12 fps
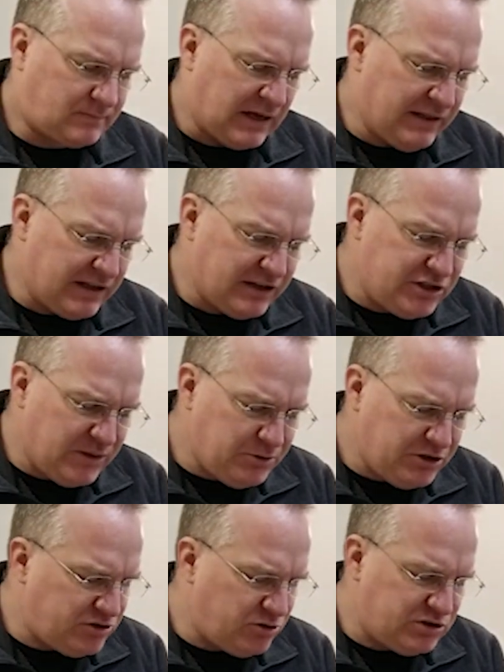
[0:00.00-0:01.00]
The
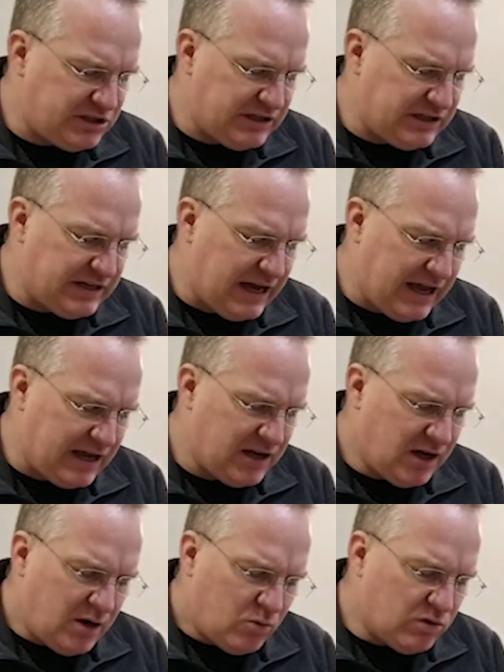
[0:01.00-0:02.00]
Egyptians you see today
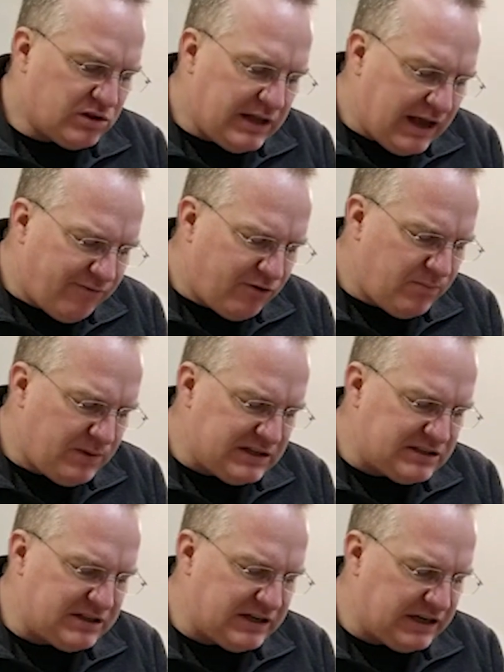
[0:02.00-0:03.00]
will never be
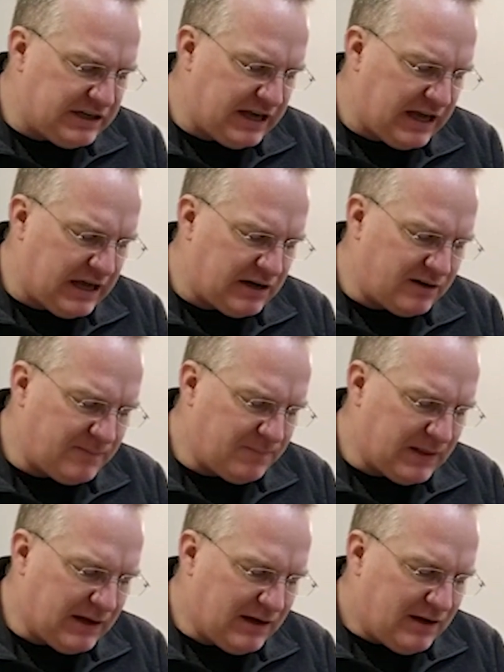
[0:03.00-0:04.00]
seen again.
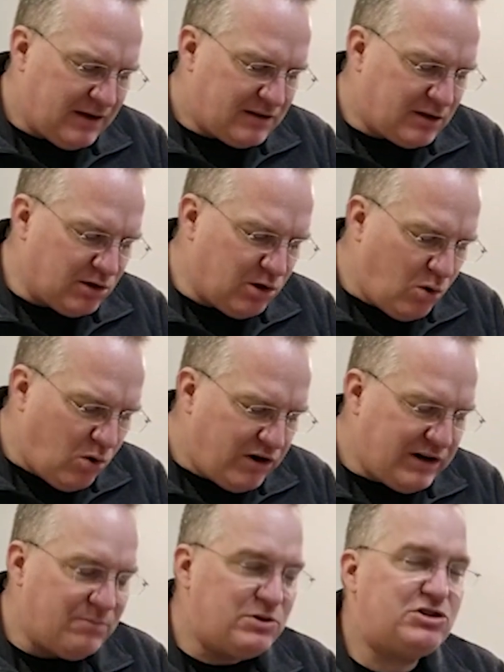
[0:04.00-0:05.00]
The Lord
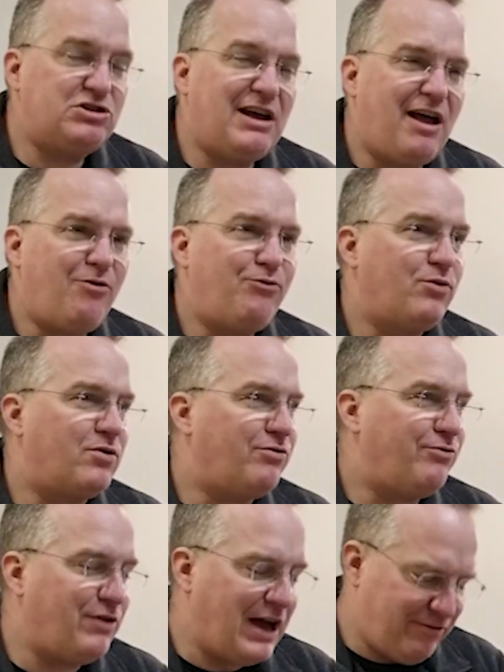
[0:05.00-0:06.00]
himself will
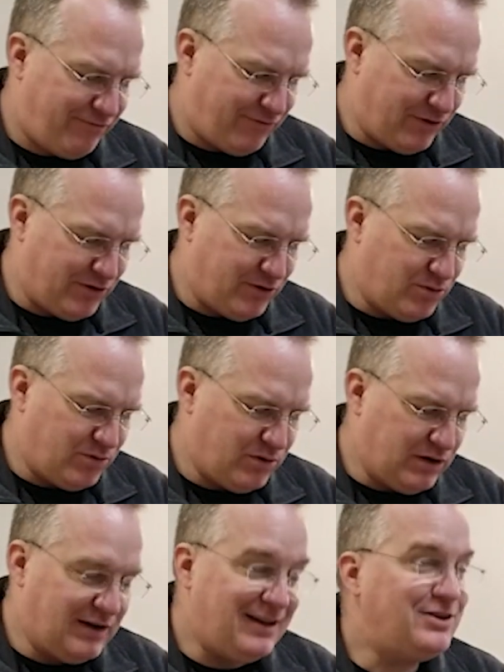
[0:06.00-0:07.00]
fight for you.
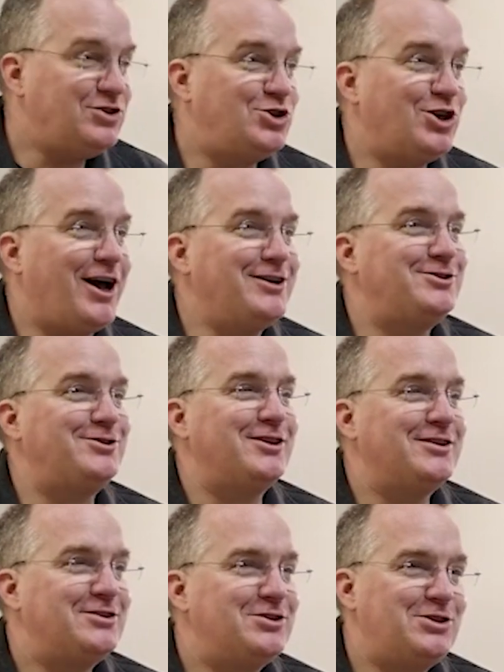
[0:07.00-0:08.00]
Just
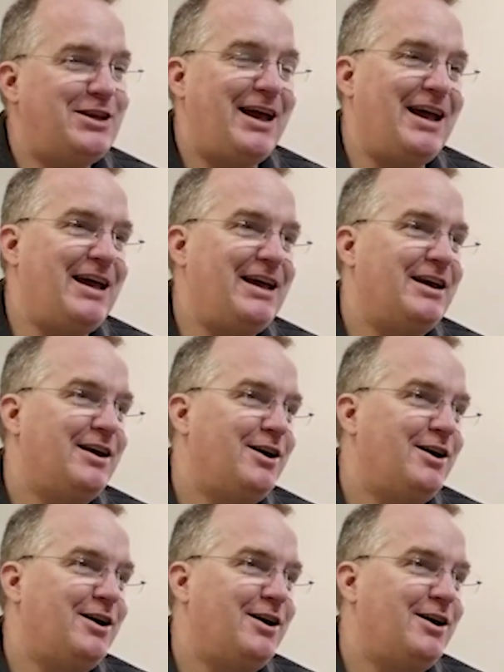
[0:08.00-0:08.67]
stay